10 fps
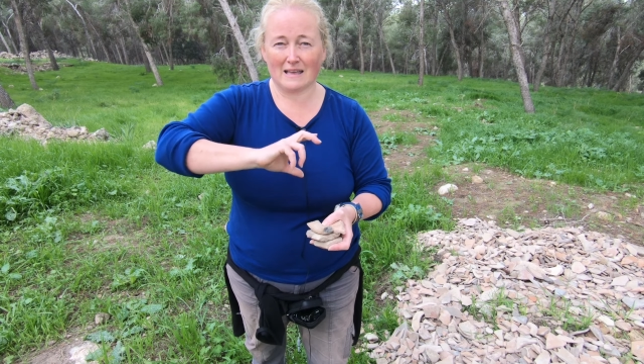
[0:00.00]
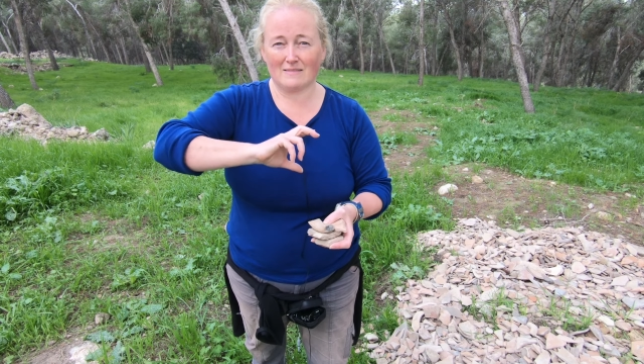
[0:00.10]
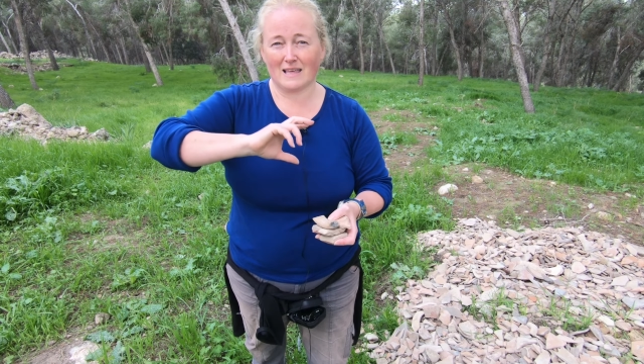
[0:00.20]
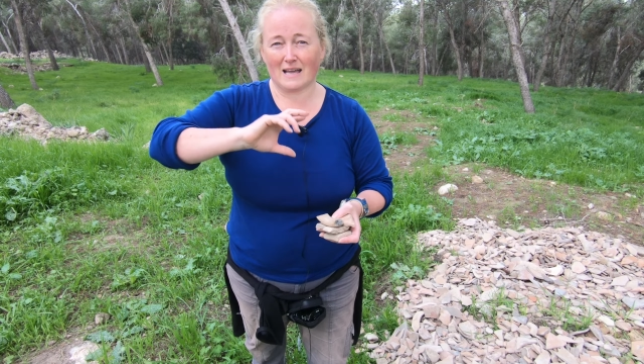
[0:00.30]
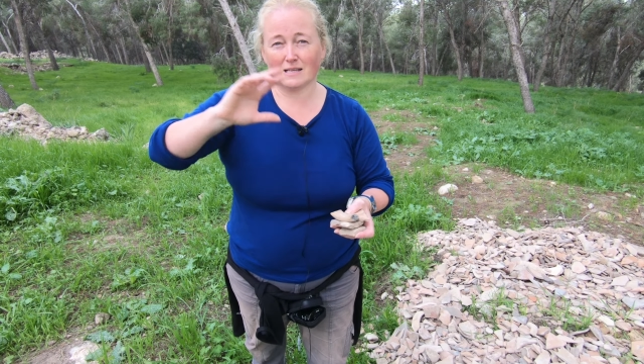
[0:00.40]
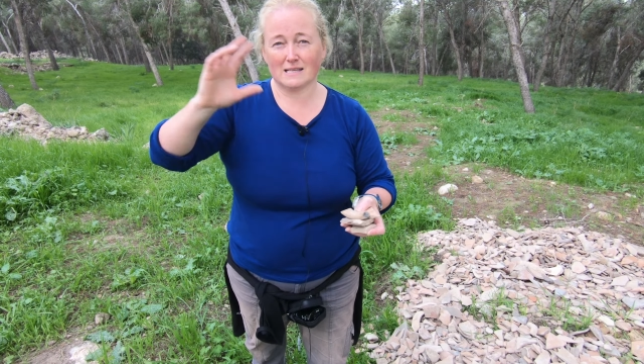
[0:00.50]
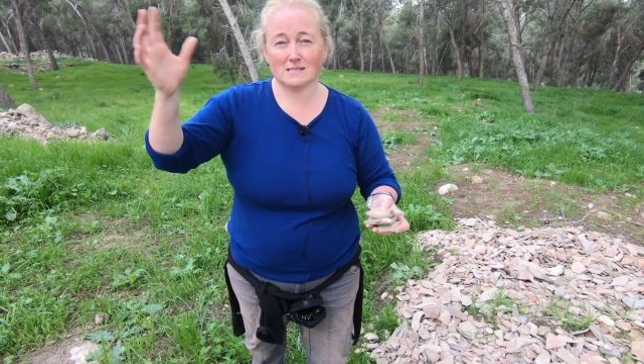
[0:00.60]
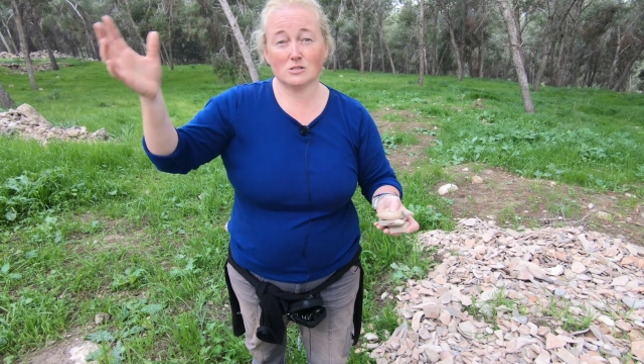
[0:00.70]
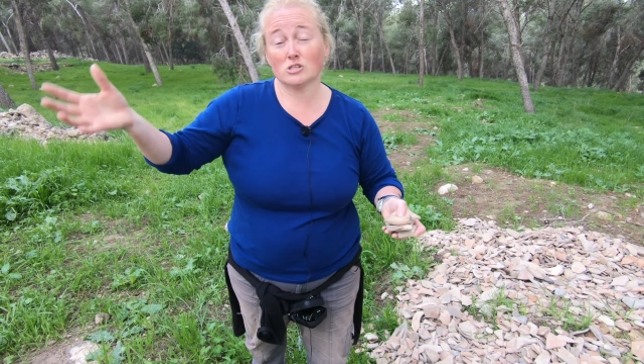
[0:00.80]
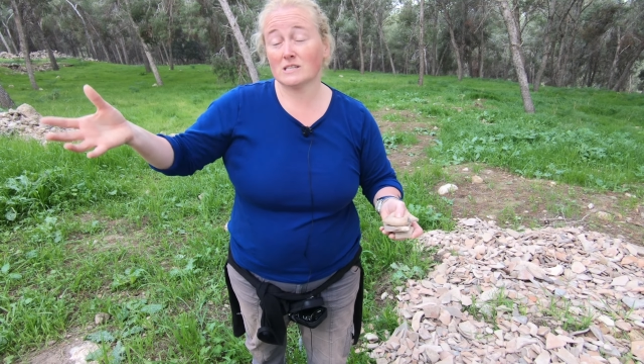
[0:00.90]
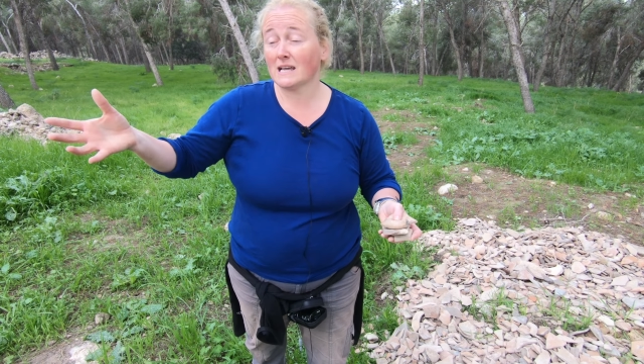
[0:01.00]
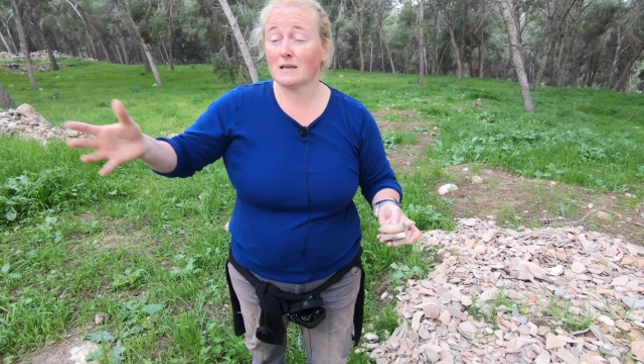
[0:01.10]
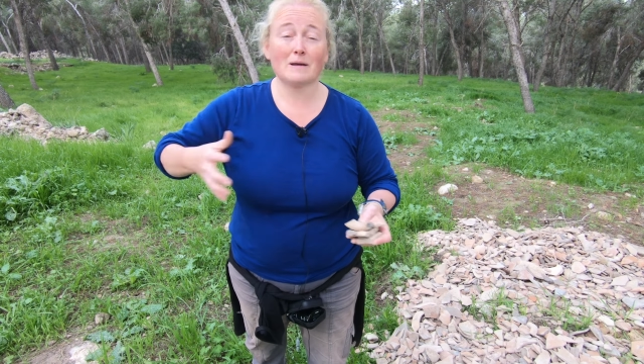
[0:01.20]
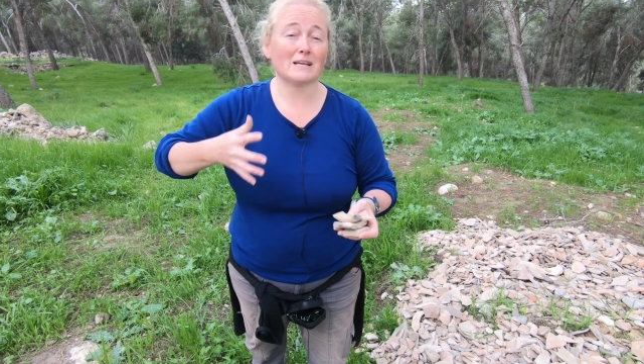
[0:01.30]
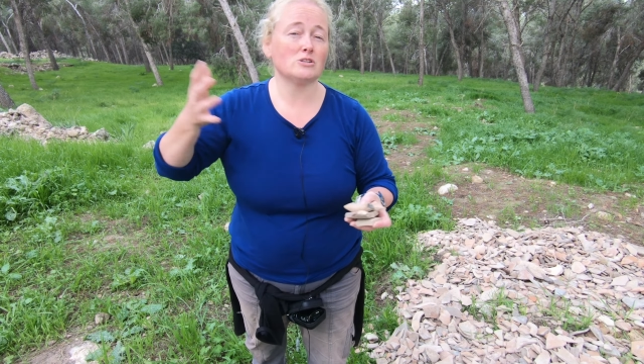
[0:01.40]
and that is usually
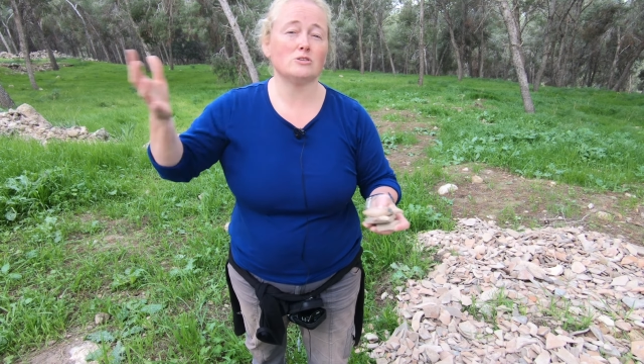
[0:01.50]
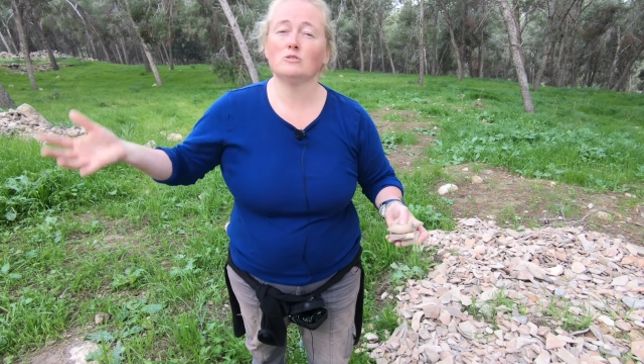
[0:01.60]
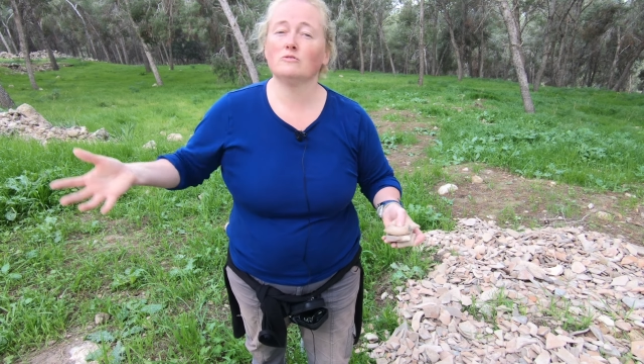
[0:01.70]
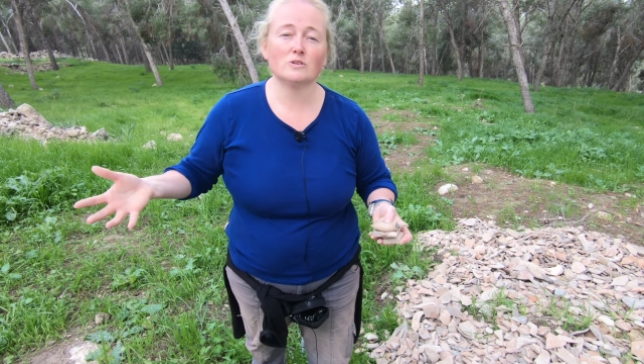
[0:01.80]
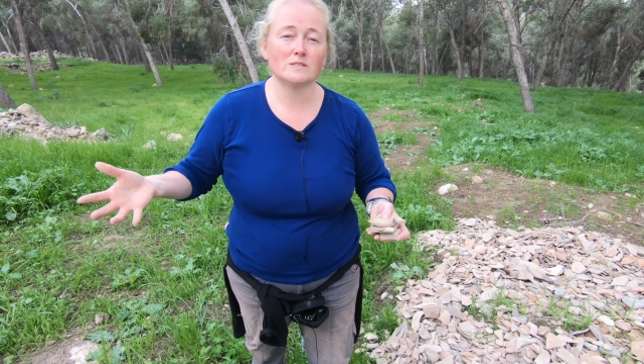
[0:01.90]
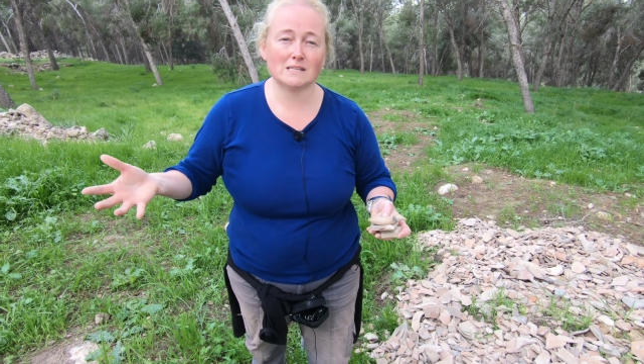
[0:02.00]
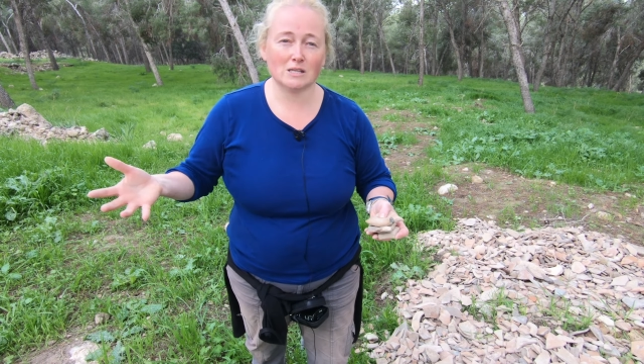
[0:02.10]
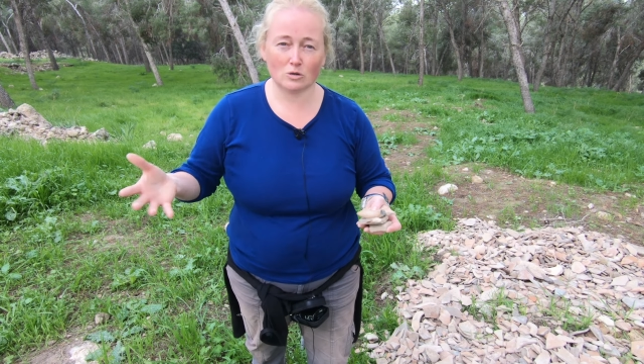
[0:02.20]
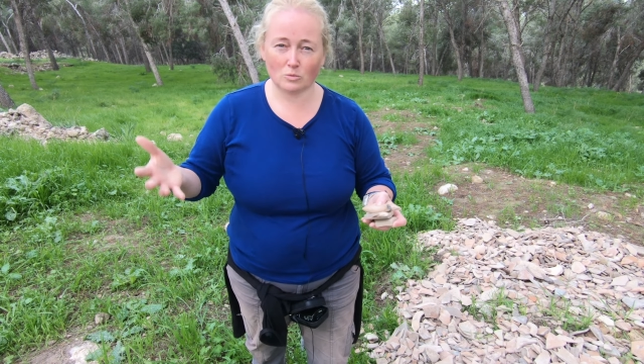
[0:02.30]
taken back to the university